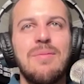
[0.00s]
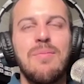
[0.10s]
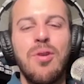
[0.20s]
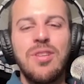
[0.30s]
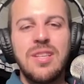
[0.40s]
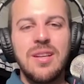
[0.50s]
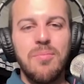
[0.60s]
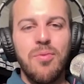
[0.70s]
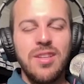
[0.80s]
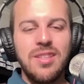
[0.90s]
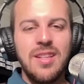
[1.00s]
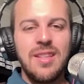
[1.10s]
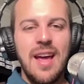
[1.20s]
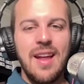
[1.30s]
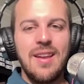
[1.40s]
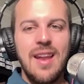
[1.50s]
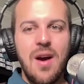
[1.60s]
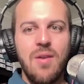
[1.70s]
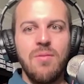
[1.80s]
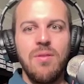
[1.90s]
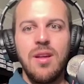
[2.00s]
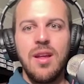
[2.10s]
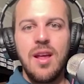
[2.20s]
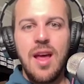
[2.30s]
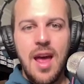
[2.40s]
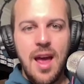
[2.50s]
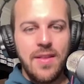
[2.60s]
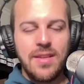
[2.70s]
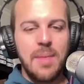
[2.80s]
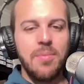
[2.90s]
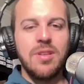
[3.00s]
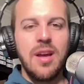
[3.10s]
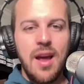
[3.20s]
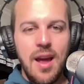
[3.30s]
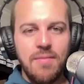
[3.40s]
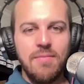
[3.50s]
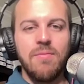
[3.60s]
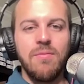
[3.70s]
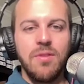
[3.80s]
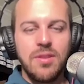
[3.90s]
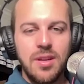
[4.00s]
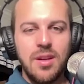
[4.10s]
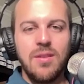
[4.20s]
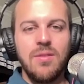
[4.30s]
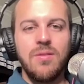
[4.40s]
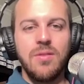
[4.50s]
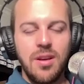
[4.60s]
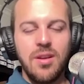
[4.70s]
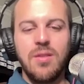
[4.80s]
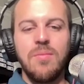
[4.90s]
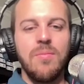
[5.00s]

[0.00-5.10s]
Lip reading: puts a precedent that now this happens every single year.